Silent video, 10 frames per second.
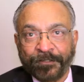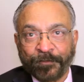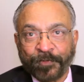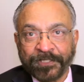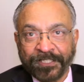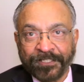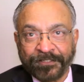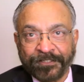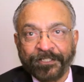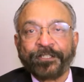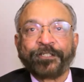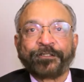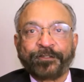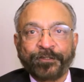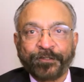with us
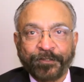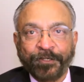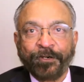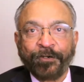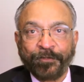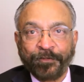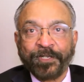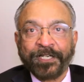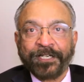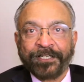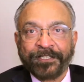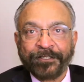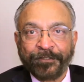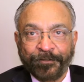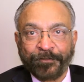to go
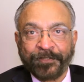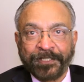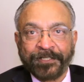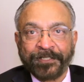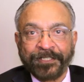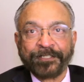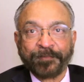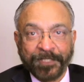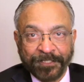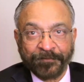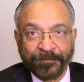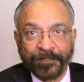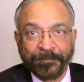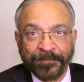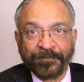you know raise money
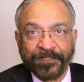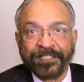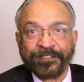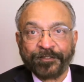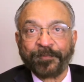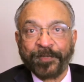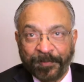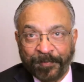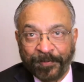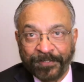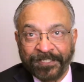from the financial people